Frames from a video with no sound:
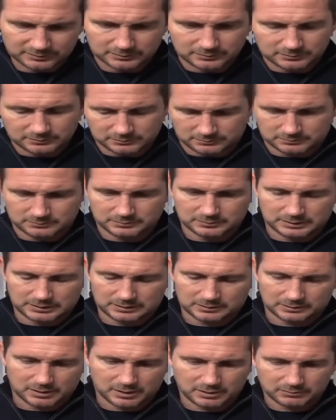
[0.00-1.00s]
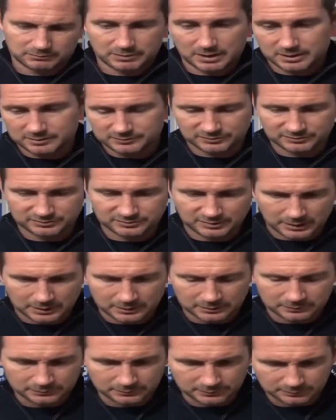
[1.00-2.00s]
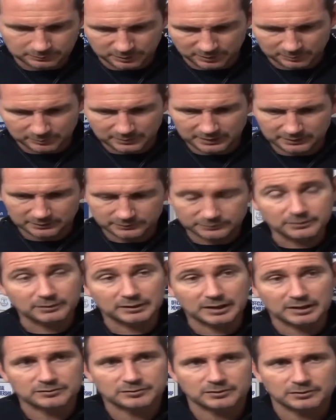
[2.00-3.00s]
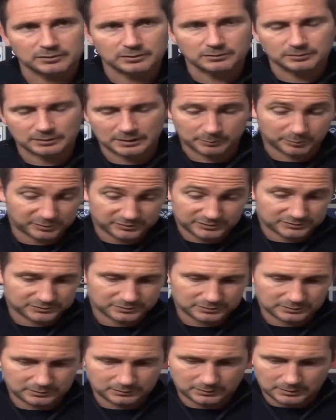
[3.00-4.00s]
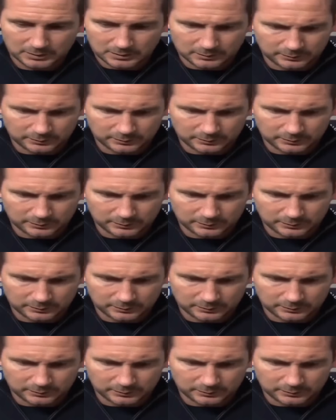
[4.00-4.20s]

and we had a hard run, as I say, and the Premier League can do that to you in our position.